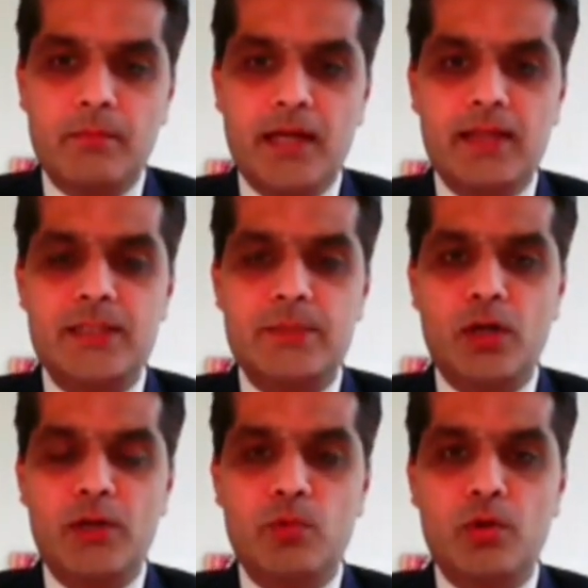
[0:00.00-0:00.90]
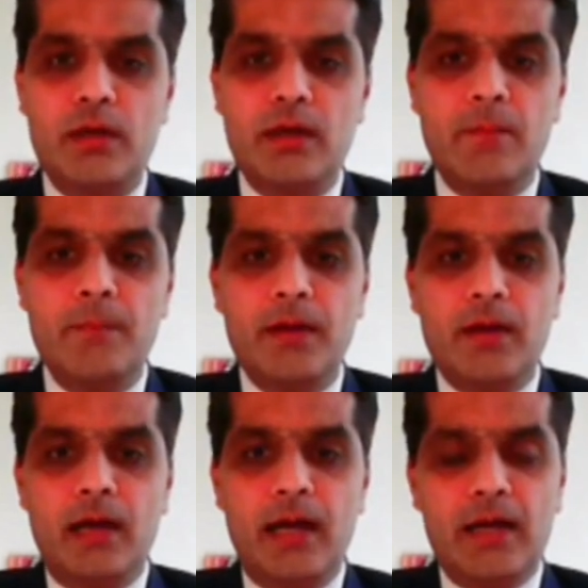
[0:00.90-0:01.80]
make this point more clear.
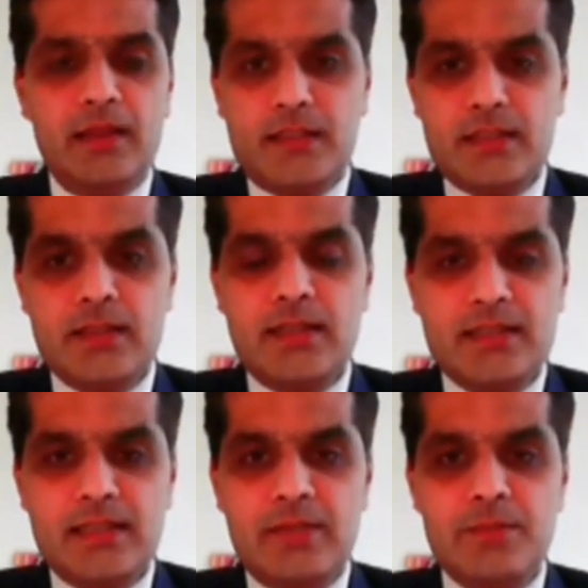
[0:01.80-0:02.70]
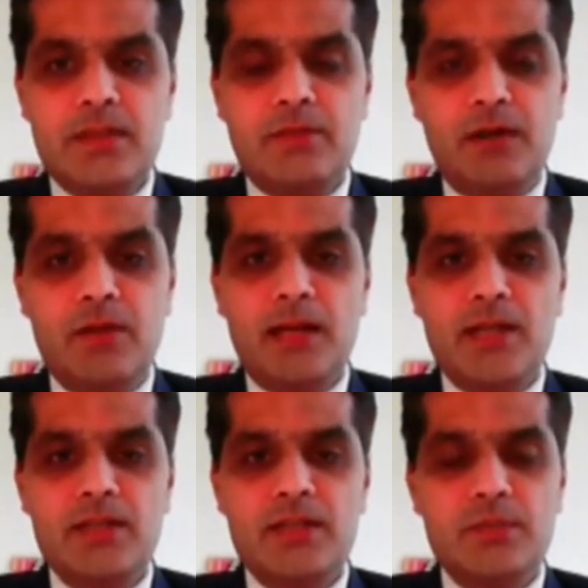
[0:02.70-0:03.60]
And in these schemes, the fund
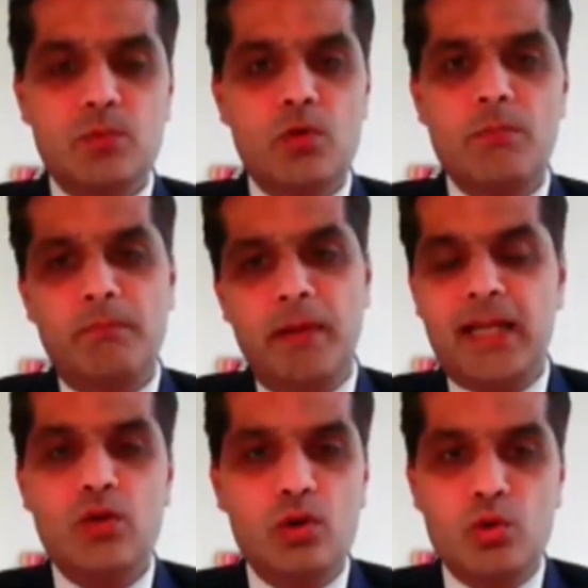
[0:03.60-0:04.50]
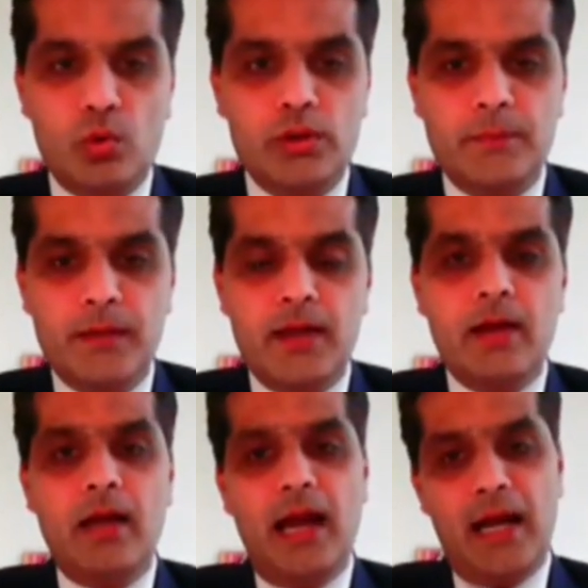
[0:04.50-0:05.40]
manager is more betting on growth,
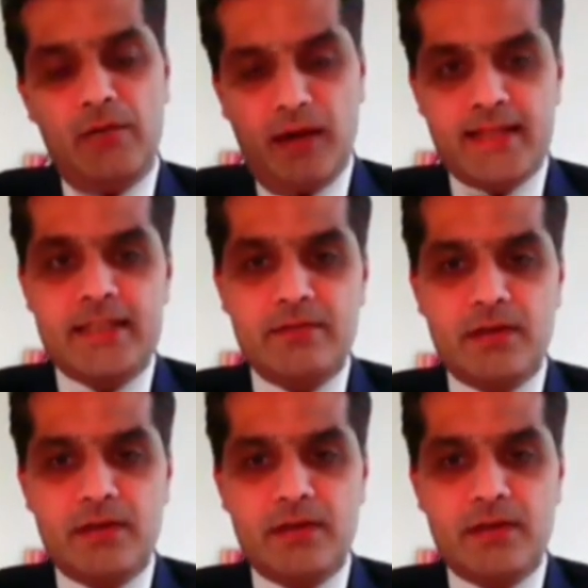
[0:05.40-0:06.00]
and vice